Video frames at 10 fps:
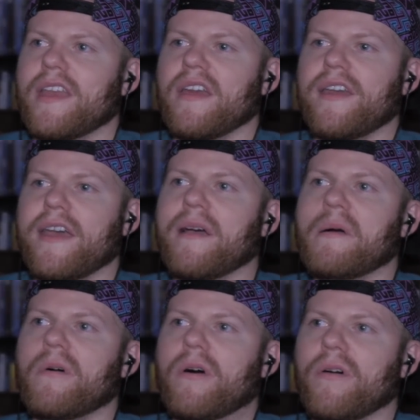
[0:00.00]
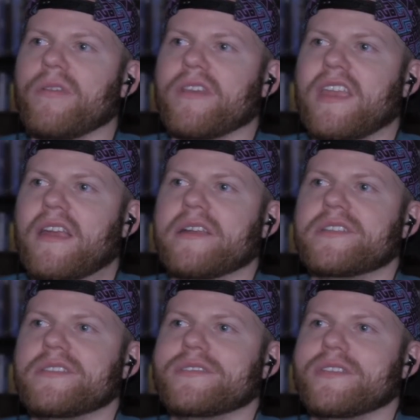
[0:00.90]
at how all the
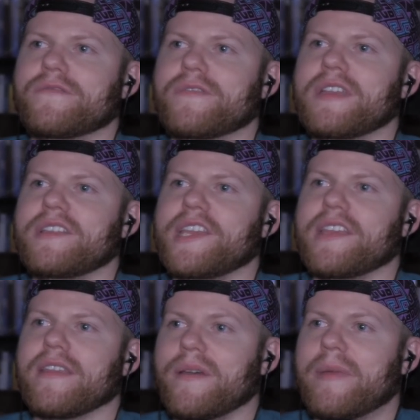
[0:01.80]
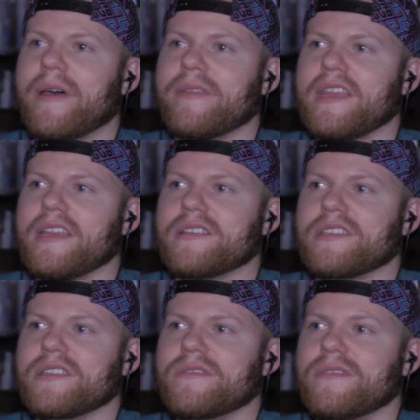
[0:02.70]
characters are feeling about the
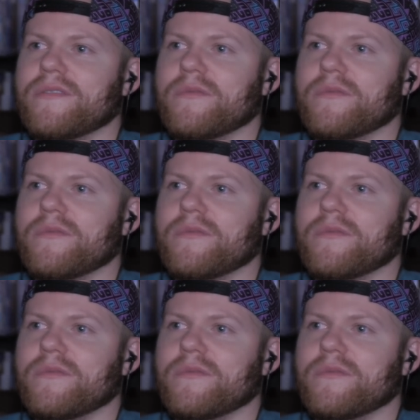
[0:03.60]
issue,